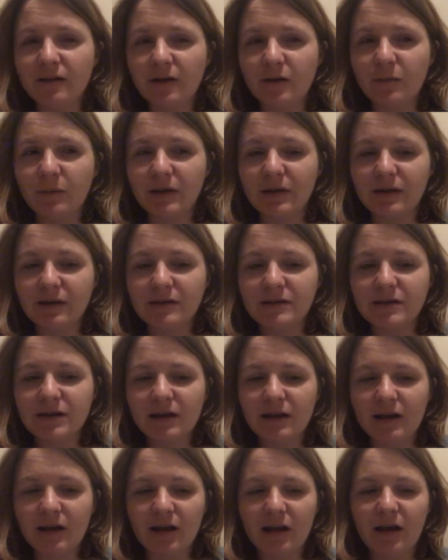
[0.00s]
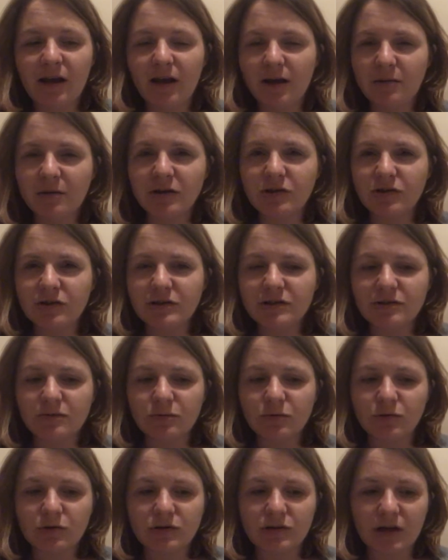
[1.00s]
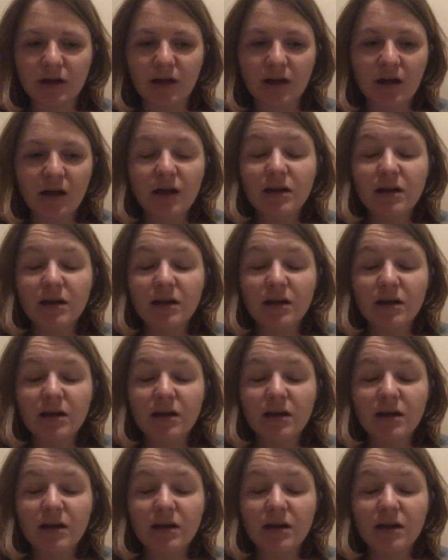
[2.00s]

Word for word: that will be good. I'm gonna drink some water.